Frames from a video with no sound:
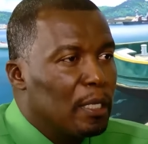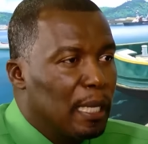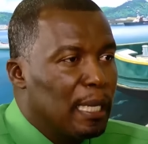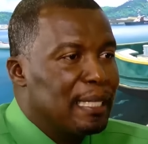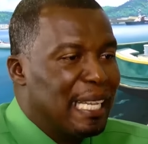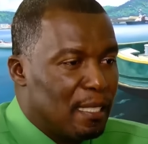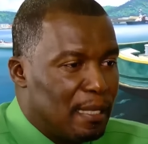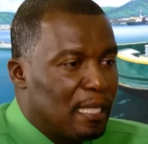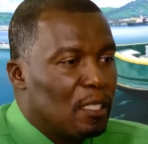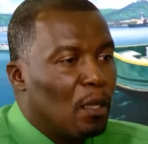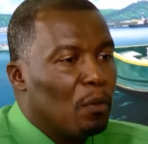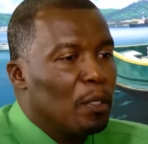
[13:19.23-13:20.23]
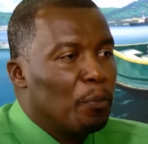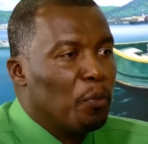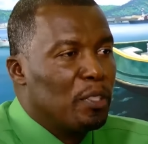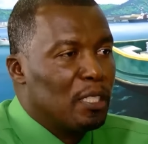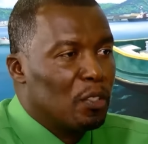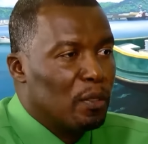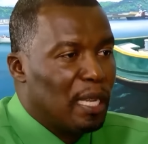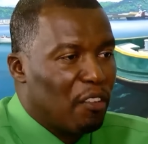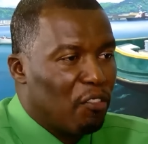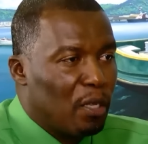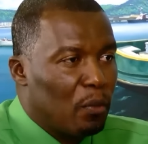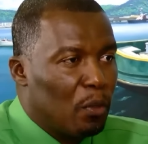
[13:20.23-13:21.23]
Yeah, that's how the process should
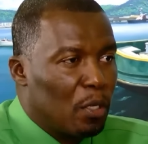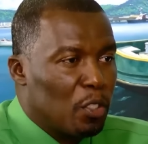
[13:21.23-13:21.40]
actually work.